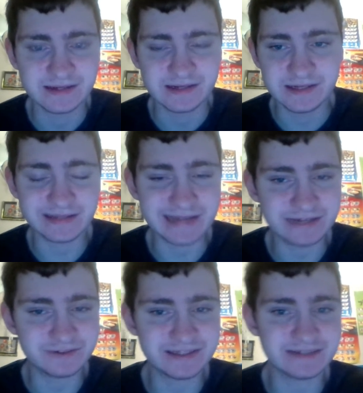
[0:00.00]
you know
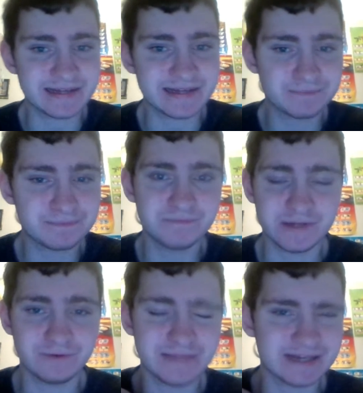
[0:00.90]
that you'll see in like
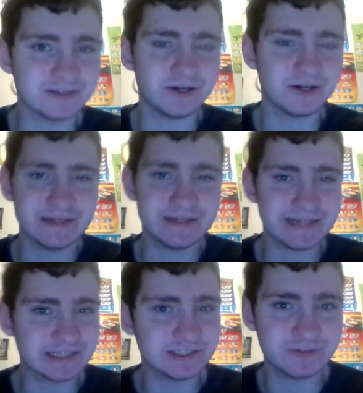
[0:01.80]
you know Nickelodeon, Nick
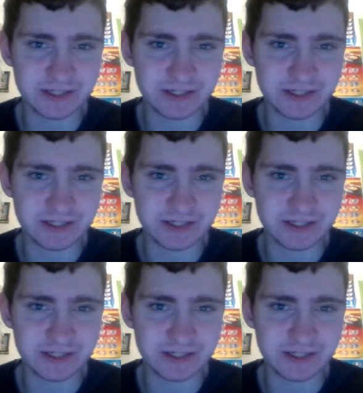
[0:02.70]
Jr.